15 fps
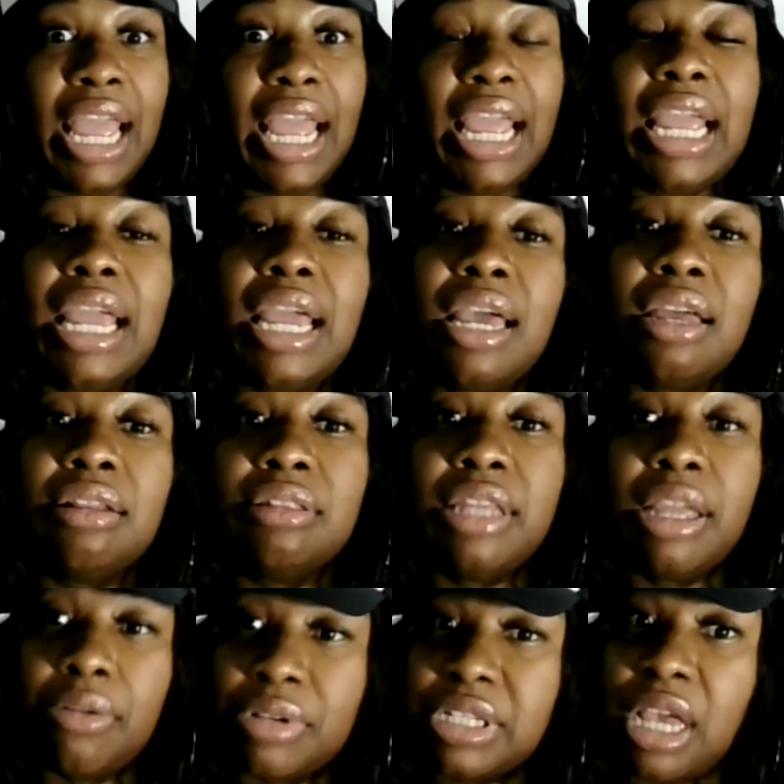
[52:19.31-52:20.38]
And
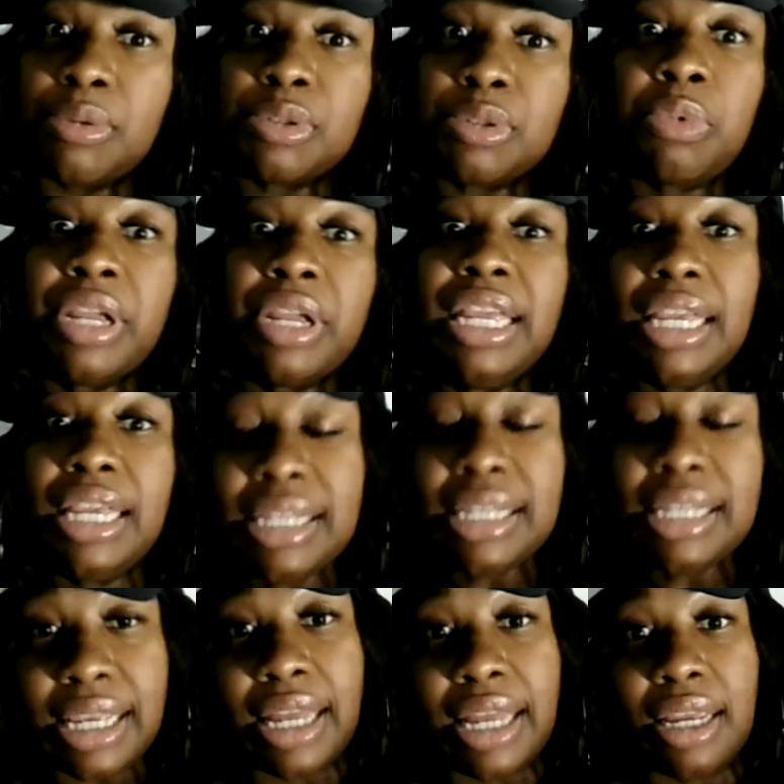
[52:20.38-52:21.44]
there were times where he
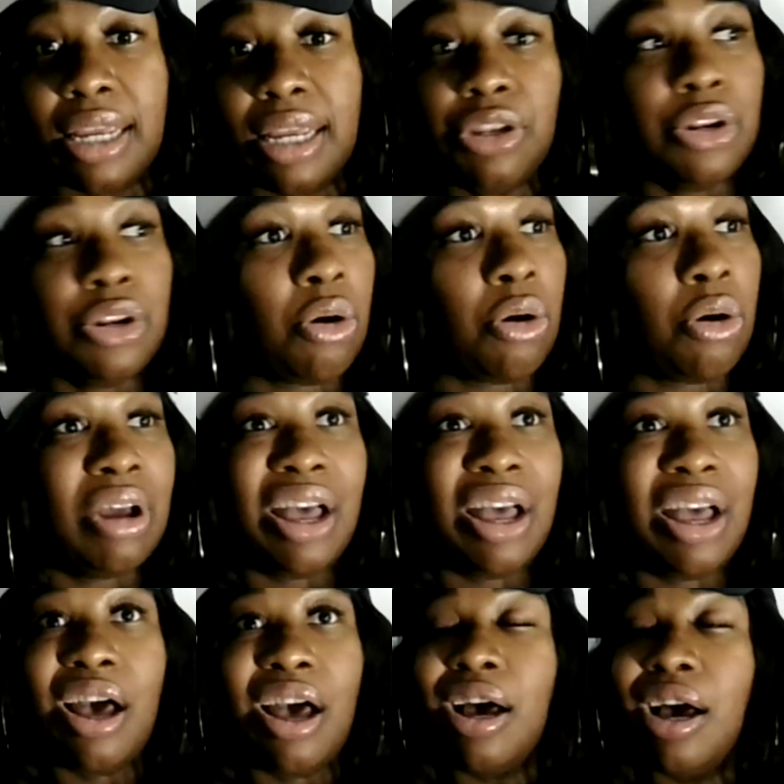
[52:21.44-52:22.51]
said it,
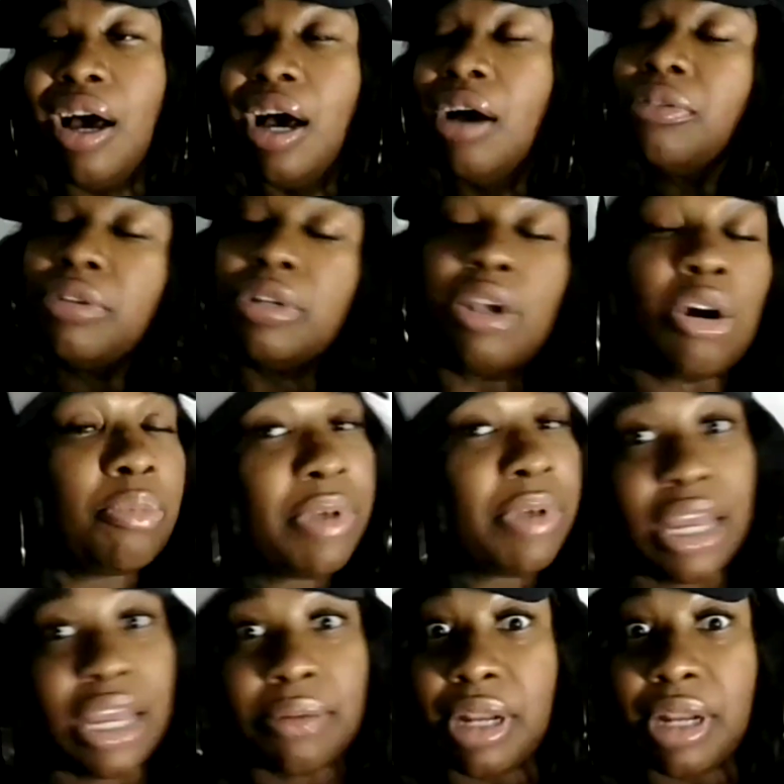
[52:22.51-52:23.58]
I don't know,
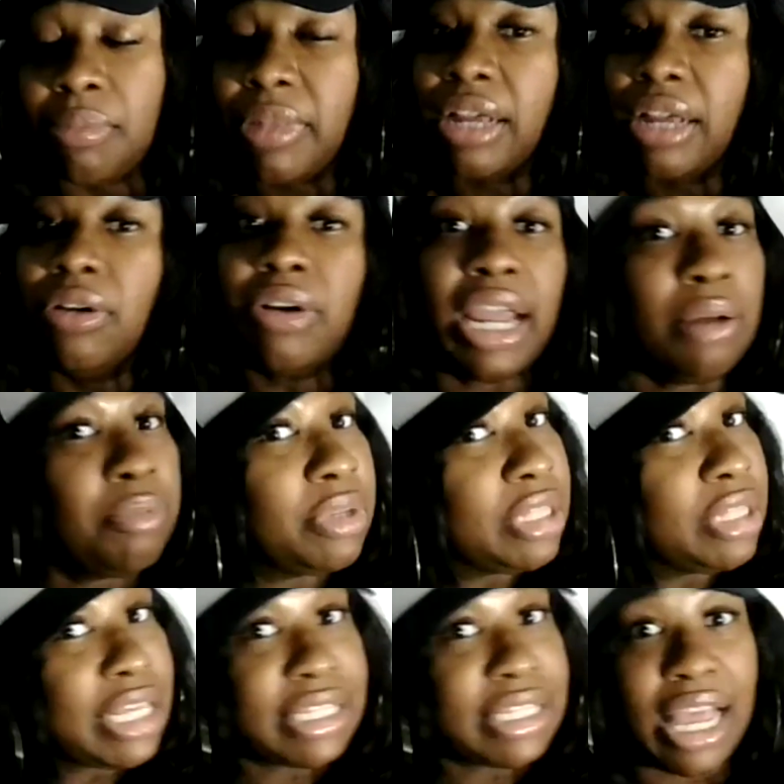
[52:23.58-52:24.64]
babe. And I'm like, okay, well,
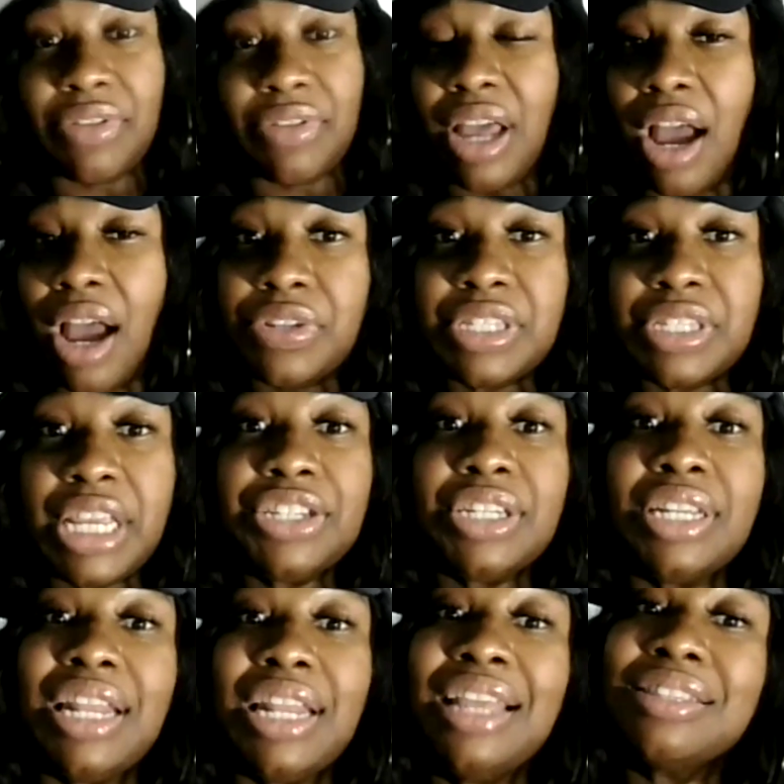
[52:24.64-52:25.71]
let's have a
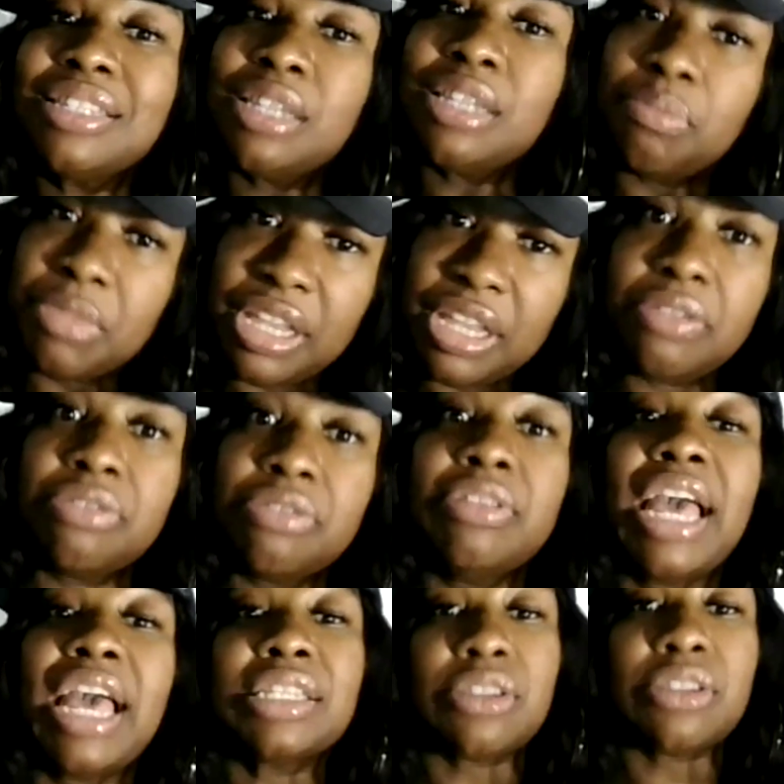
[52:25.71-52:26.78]
conversation. And to me,
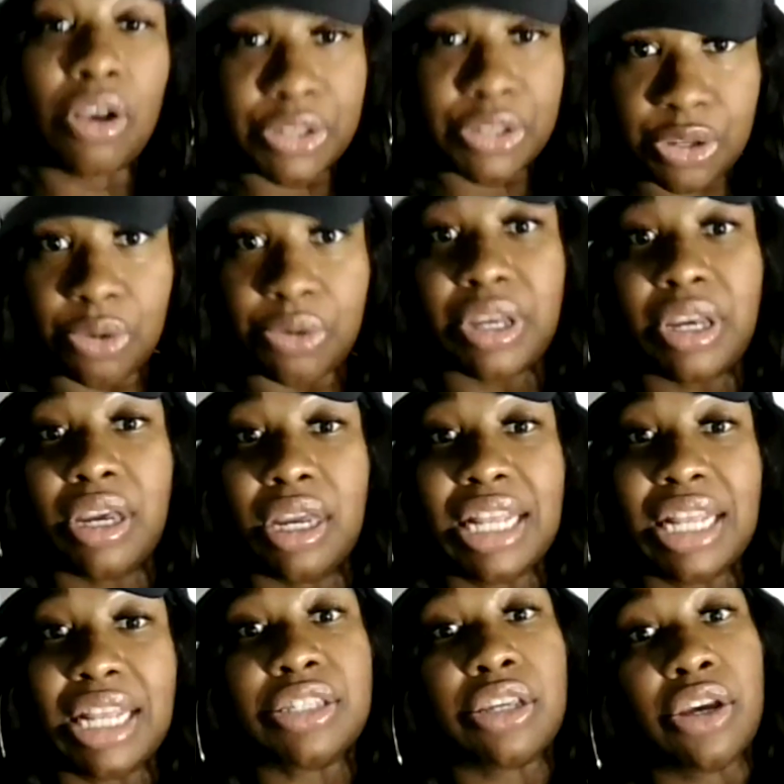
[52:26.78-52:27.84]
that's also good.
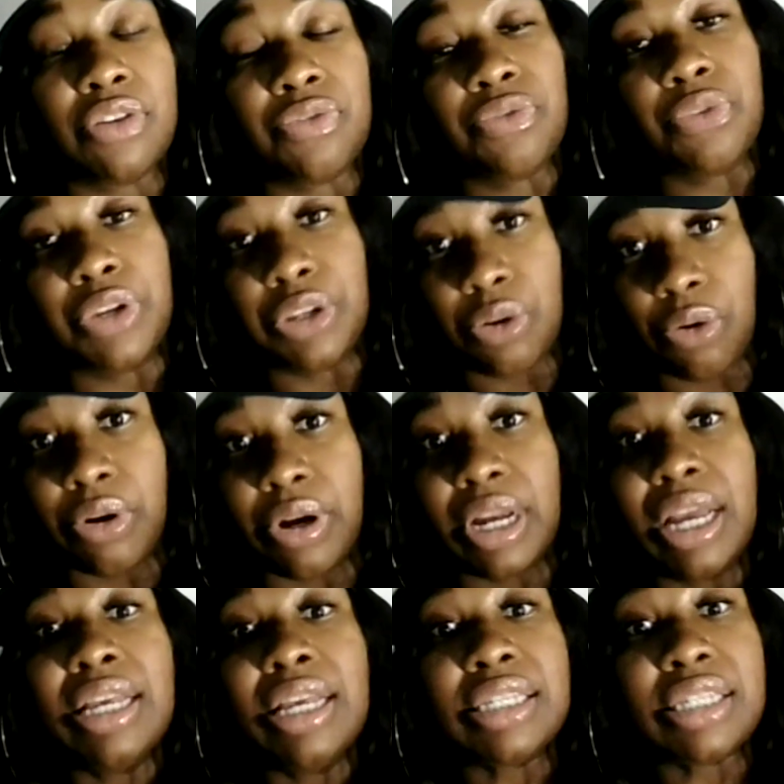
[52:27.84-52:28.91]
It's good for your
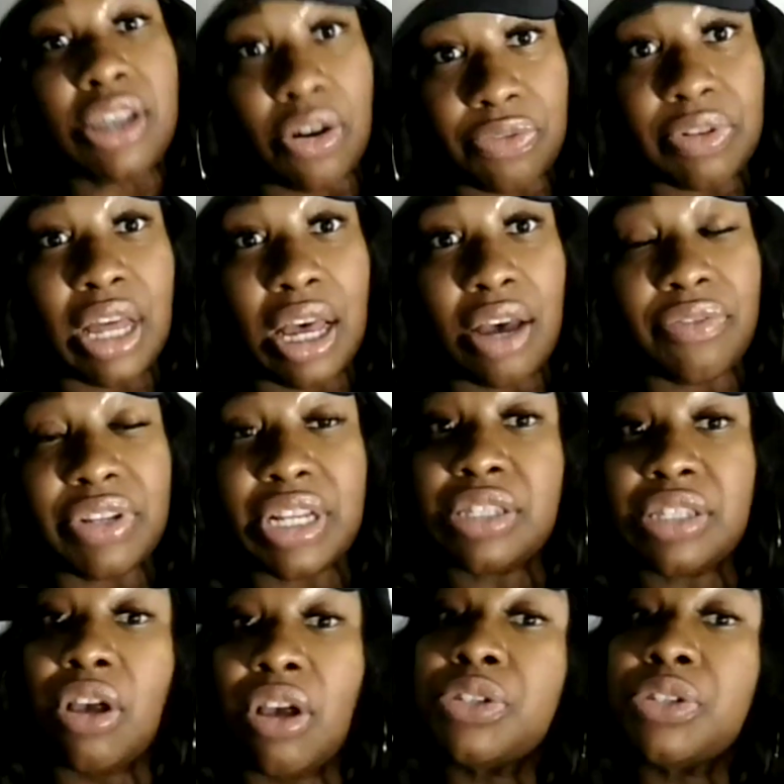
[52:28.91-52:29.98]
self-love, and it's
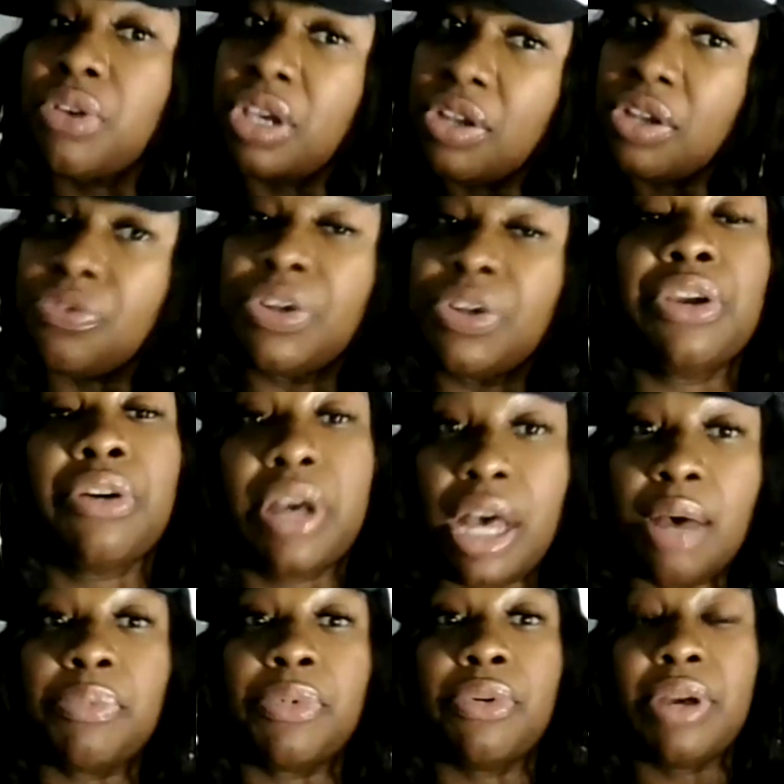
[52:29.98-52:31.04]
also good for your
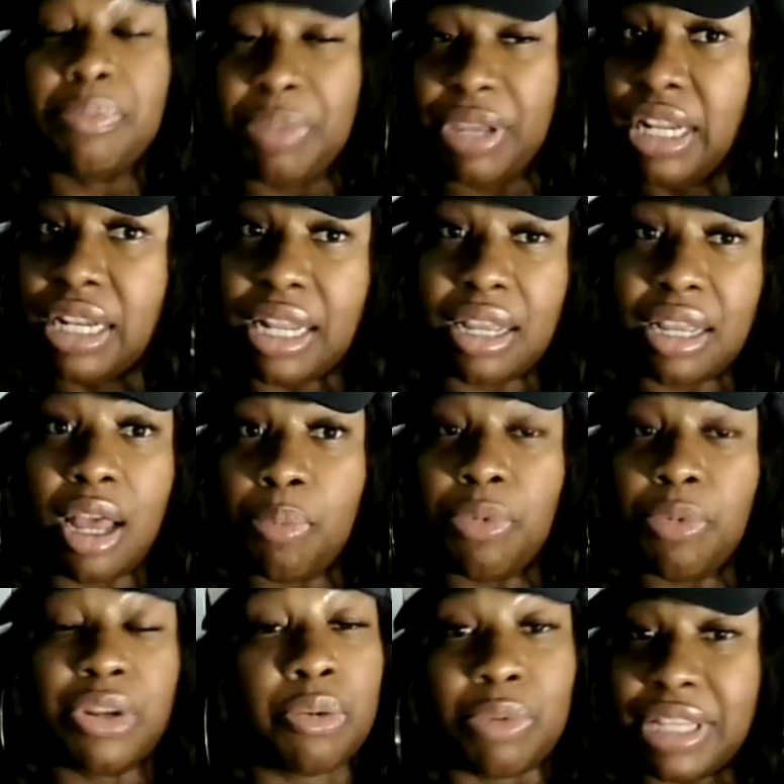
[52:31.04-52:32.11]
couple, being in a couple,
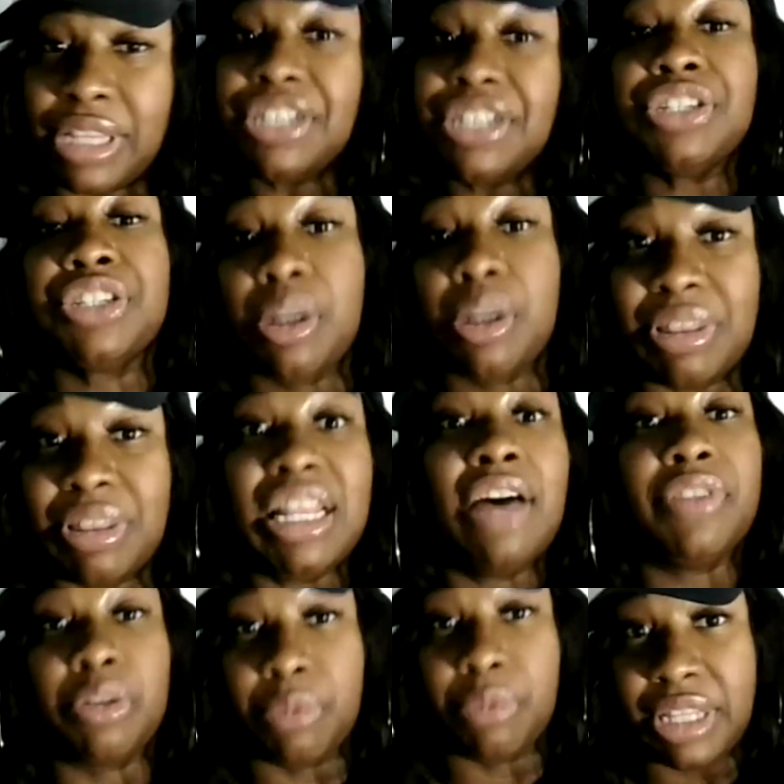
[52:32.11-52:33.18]
in a relationship,
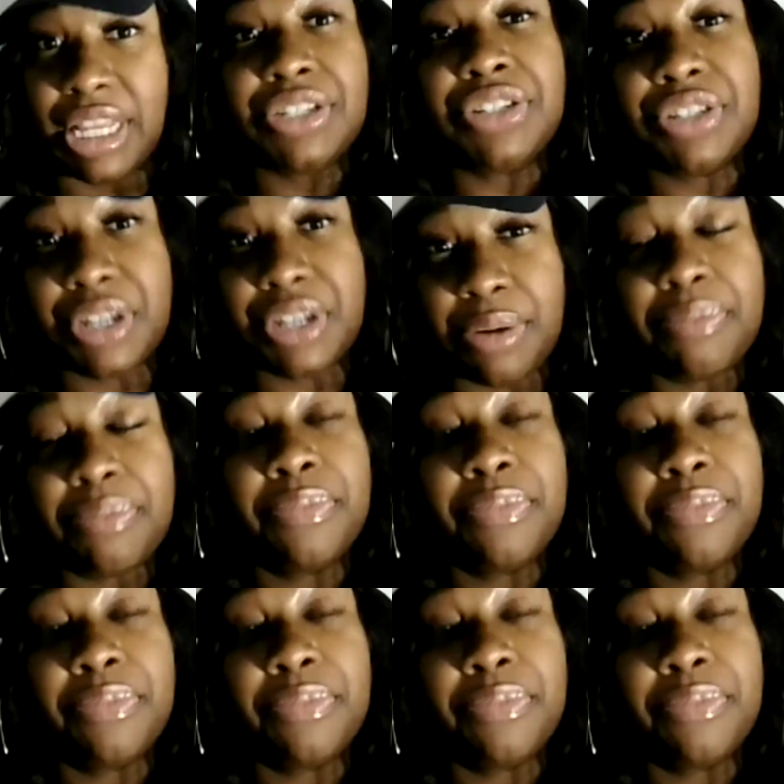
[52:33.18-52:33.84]
loving relationship.